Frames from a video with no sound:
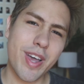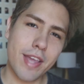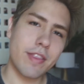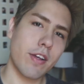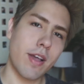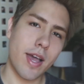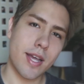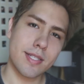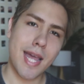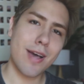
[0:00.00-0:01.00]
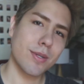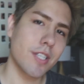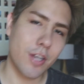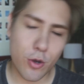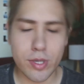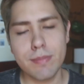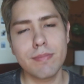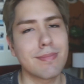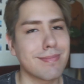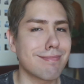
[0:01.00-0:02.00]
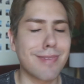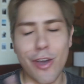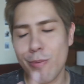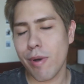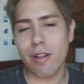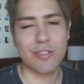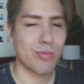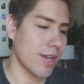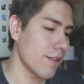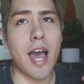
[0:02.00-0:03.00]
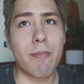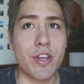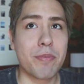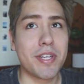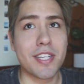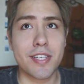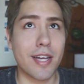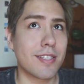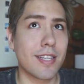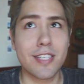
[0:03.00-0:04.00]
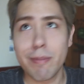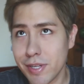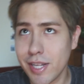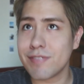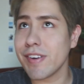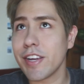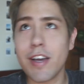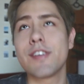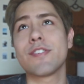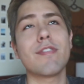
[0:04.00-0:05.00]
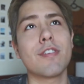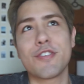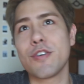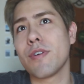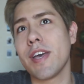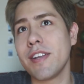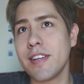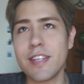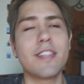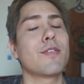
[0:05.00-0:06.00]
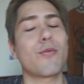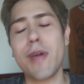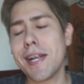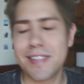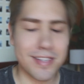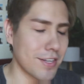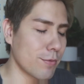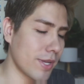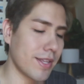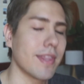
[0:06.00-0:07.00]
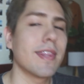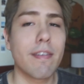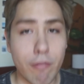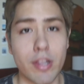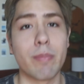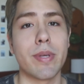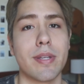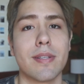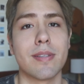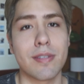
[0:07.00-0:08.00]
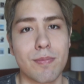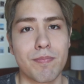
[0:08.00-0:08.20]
Hey there guys, how's it going? I hope all is well. I'm going to be discussing something that's very controversial, and it is racism in the Philippines.